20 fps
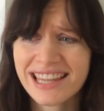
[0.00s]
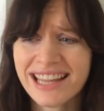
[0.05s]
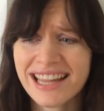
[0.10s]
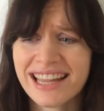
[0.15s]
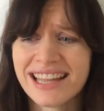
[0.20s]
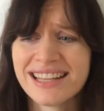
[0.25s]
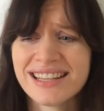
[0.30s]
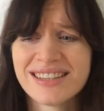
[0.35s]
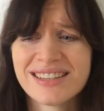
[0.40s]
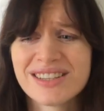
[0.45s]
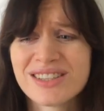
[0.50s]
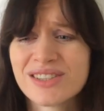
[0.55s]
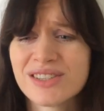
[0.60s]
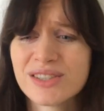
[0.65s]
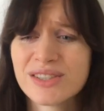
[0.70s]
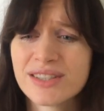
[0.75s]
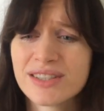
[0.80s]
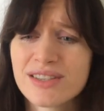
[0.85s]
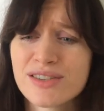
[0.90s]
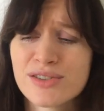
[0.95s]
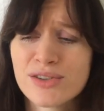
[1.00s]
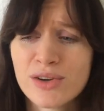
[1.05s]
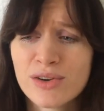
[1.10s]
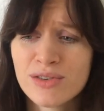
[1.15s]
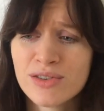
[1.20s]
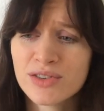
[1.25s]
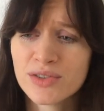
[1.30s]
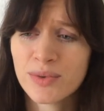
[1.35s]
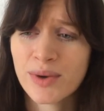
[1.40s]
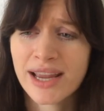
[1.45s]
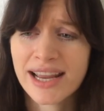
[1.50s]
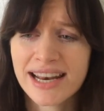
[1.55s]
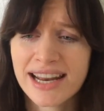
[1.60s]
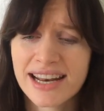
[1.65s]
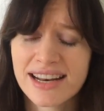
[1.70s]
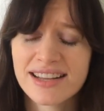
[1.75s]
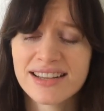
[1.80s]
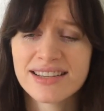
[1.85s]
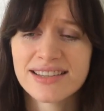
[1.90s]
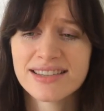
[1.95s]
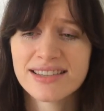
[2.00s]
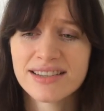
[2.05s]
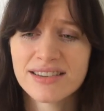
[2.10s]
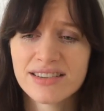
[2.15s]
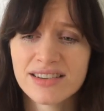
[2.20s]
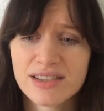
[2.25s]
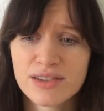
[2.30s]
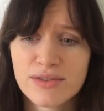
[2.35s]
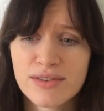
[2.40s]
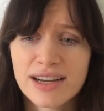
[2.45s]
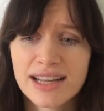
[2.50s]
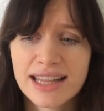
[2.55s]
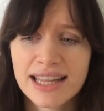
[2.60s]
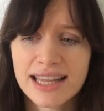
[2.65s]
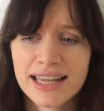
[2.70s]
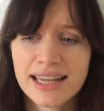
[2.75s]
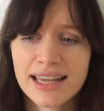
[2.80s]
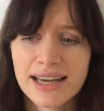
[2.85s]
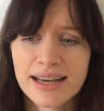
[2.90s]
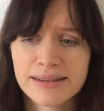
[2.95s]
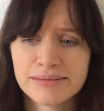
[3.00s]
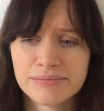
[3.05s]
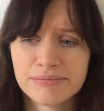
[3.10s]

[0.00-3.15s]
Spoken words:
and just so sweet, and it's really